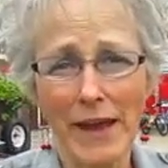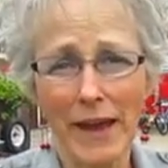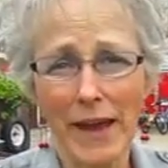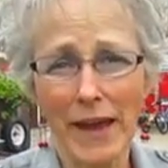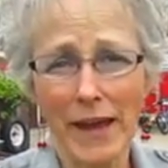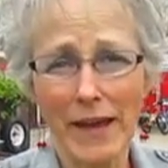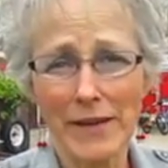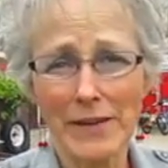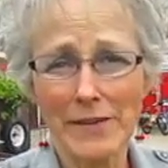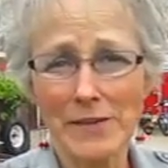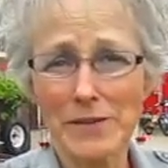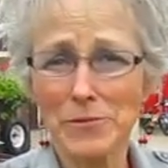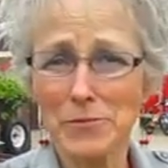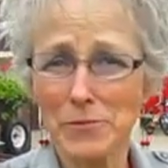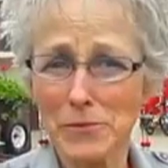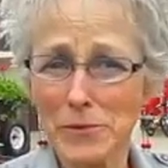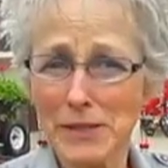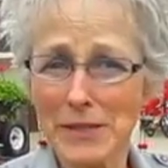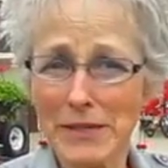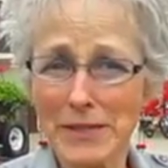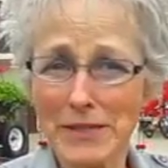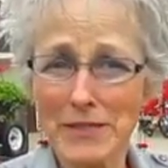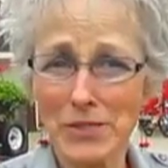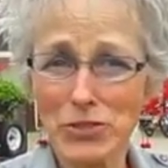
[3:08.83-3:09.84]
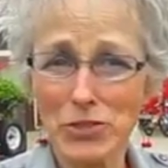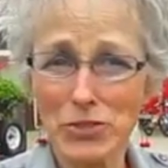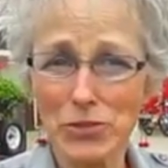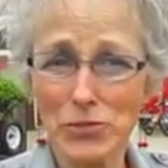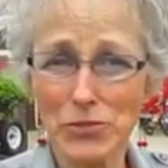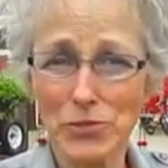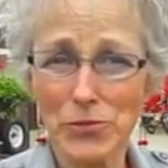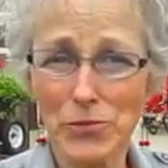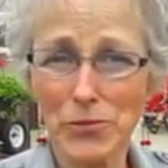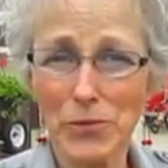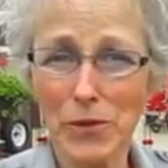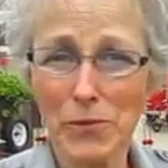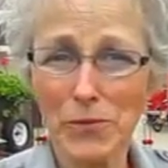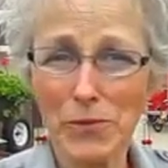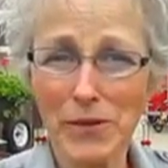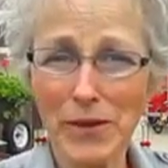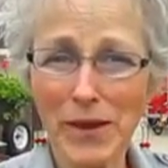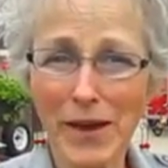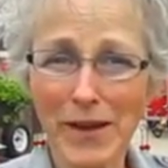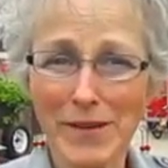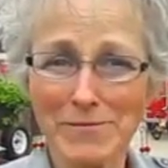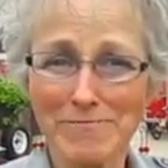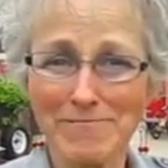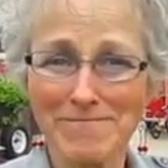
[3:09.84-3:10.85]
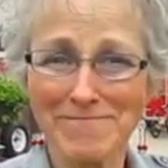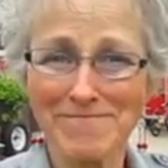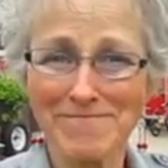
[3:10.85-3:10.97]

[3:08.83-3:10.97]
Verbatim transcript: And we'd like to show you what we got.